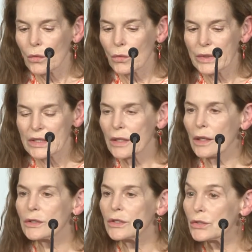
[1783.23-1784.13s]
we
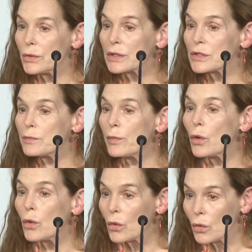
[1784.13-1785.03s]
started to
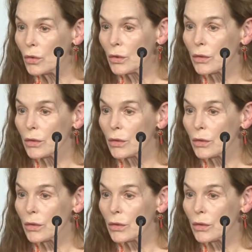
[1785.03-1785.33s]
explore